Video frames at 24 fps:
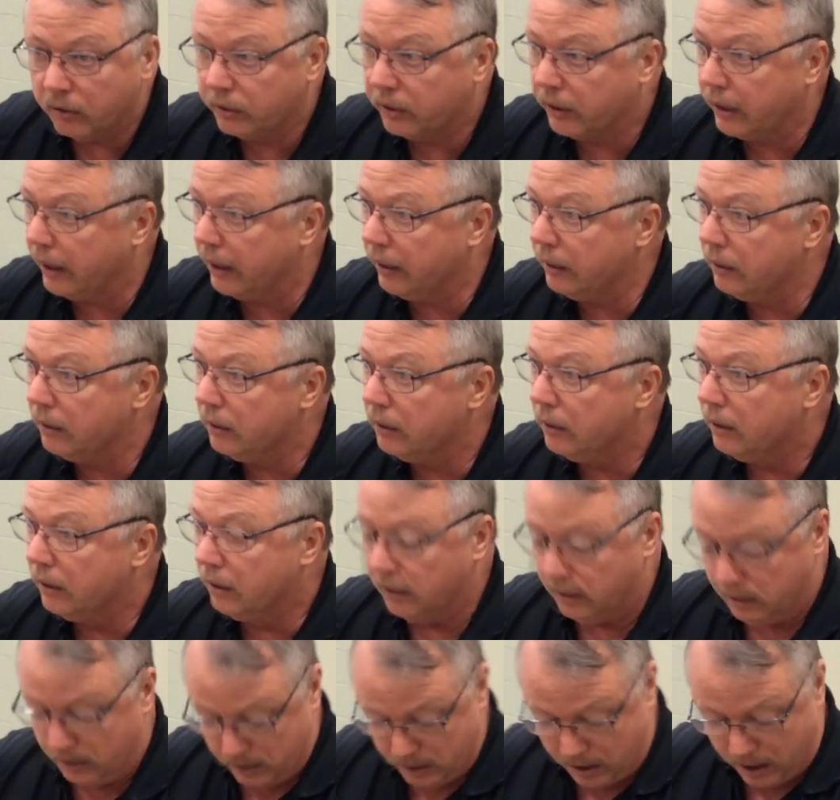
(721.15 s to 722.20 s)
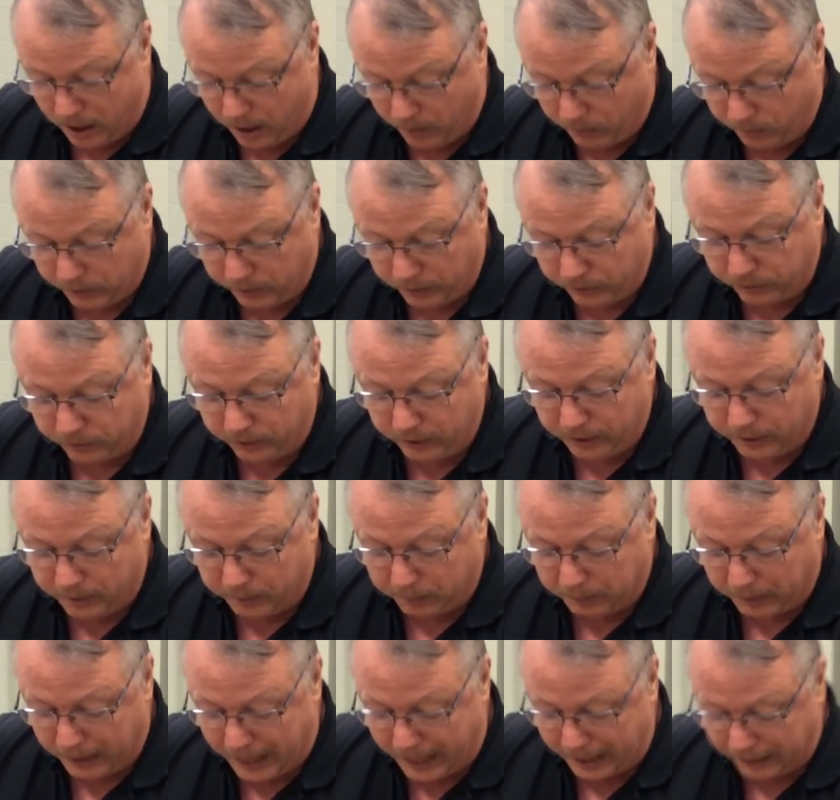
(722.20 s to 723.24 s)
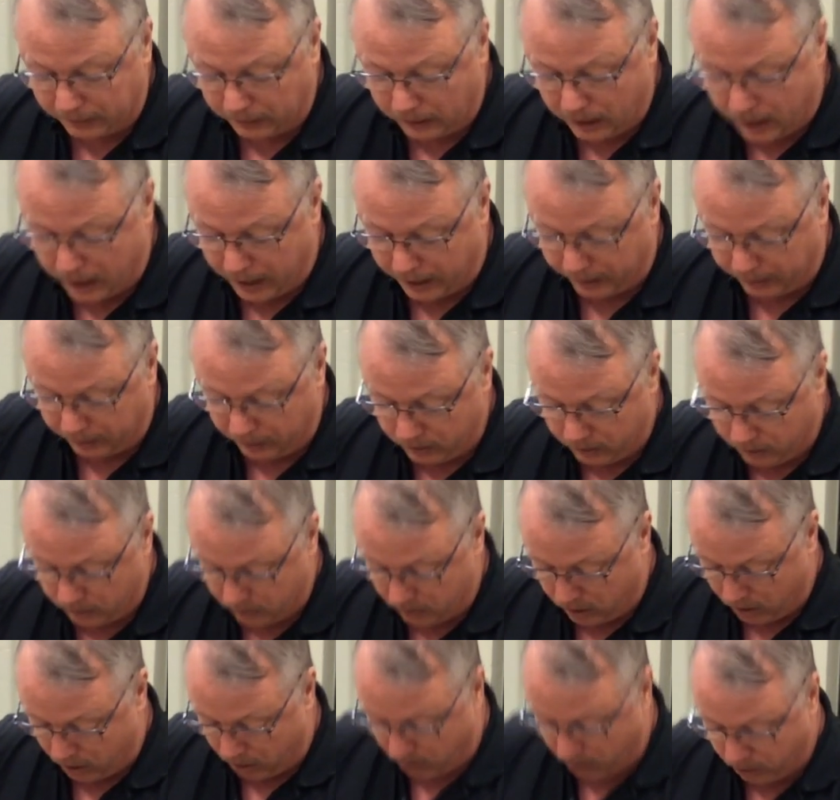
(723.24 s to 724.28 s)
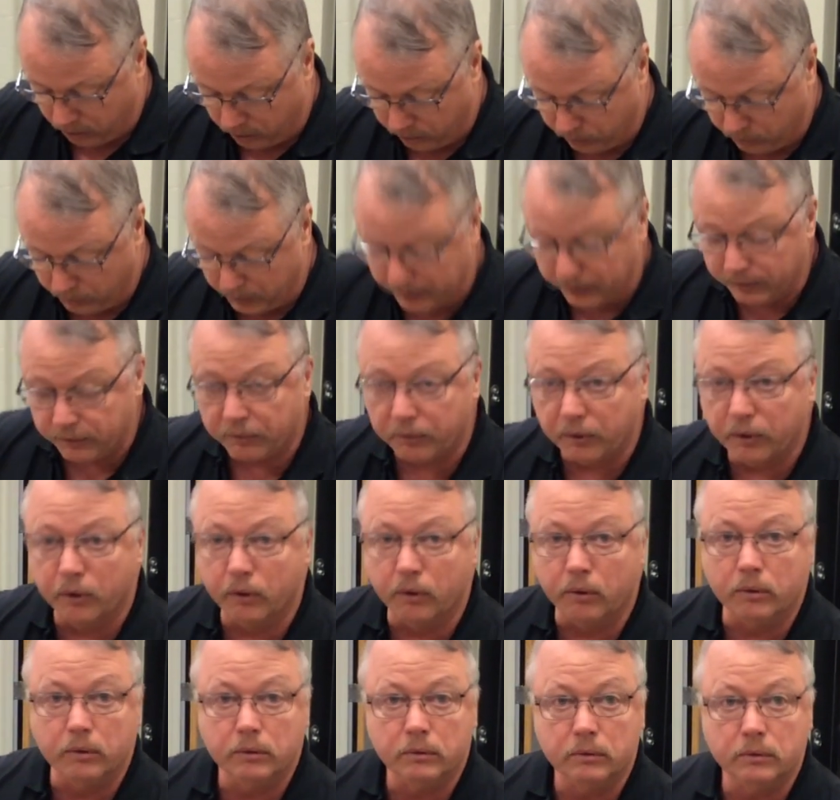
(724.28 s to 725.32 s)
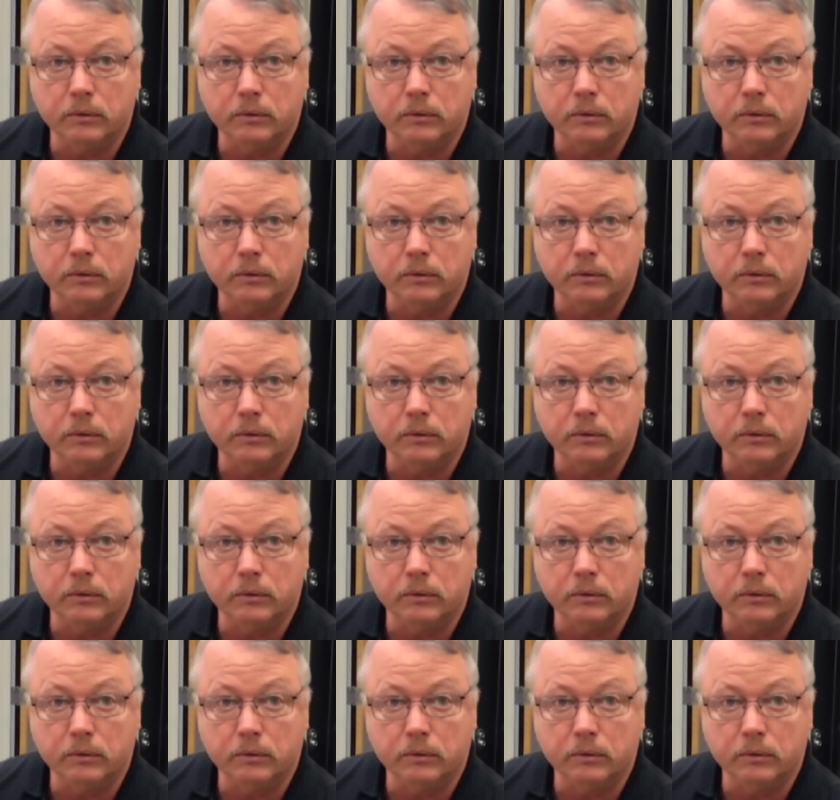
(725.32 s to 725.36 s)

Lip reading: Okay? I want to see the black line all the way through.